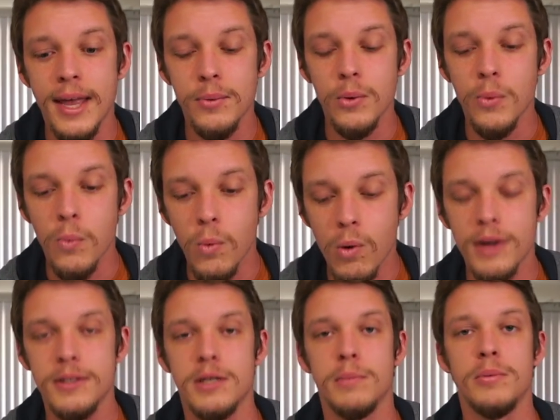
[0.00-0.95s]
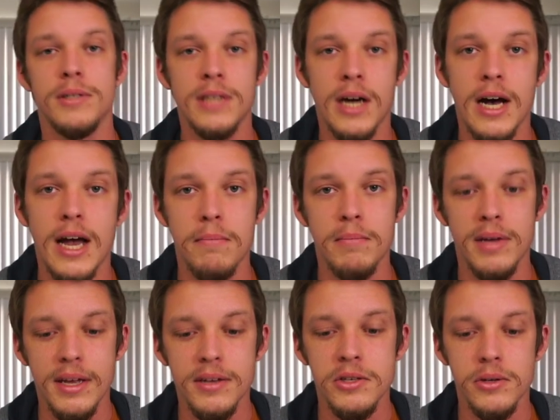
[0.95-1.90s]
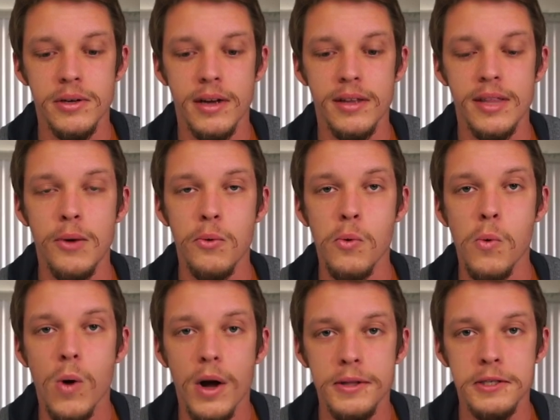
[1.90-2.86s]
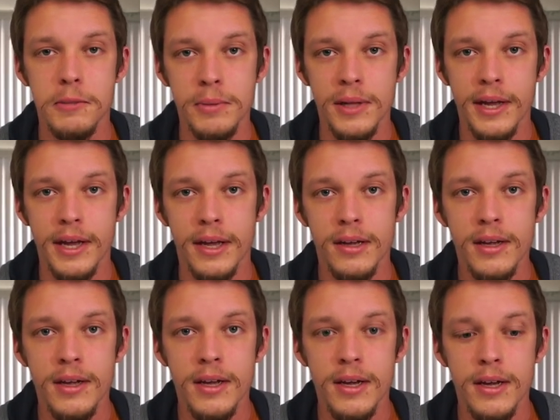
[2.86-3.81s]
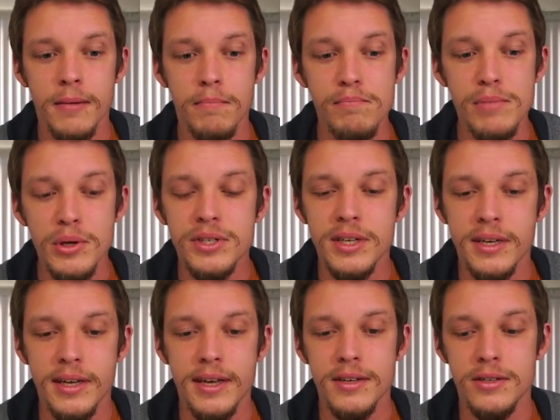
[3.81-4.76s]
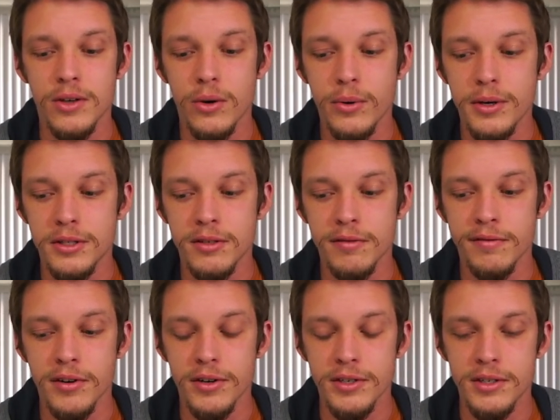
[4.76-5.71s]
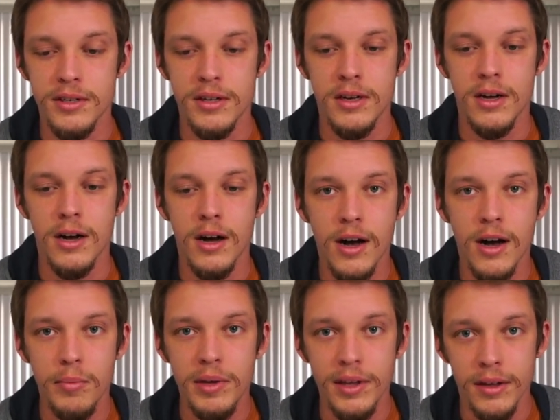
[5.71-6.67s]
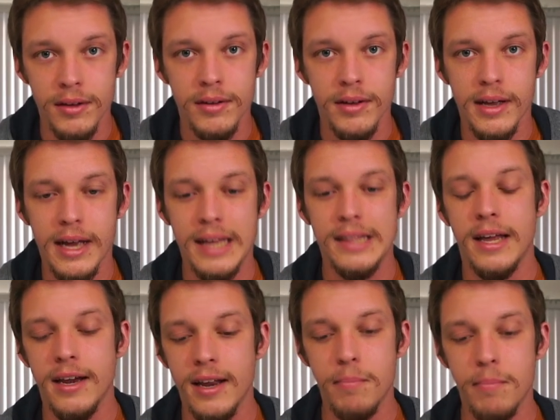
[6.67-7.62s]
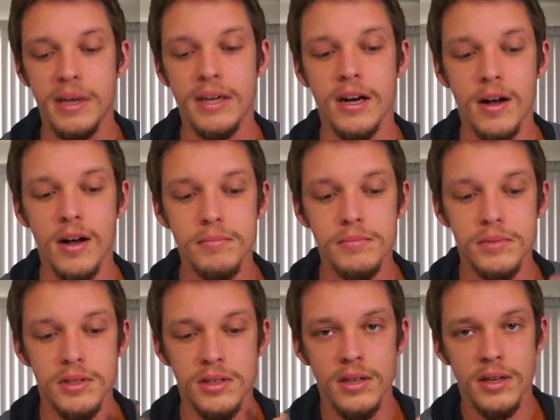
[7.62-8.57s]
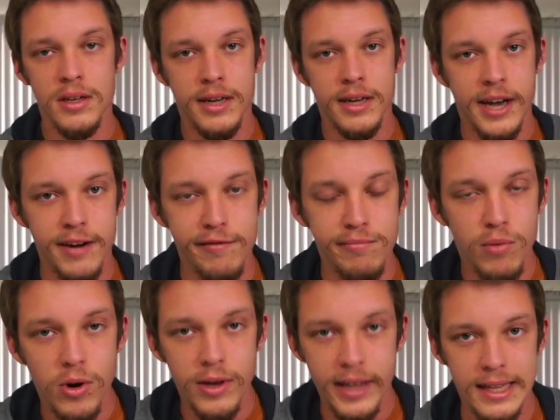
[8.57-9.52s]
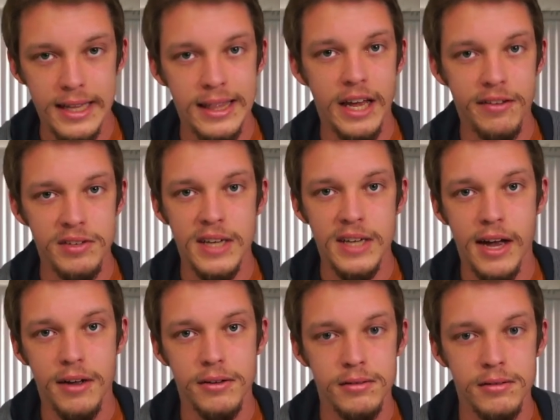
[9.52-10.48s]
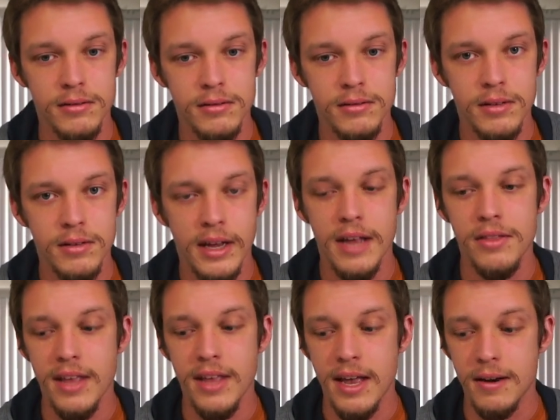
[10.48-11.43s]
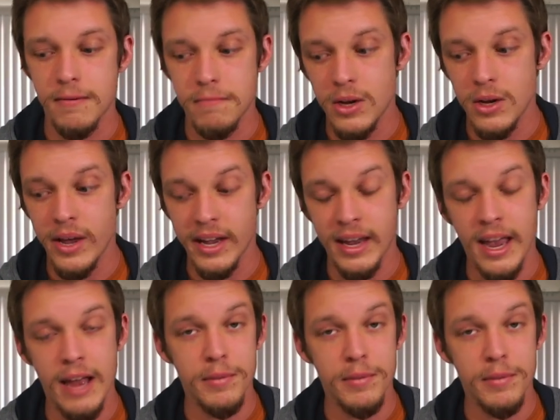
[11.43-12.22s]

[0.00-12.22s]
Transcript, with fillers: they will want to put time into it and they will want to play it. Music is always first a hobby and then it becomes kind of more like a lifestyle. And then you know, it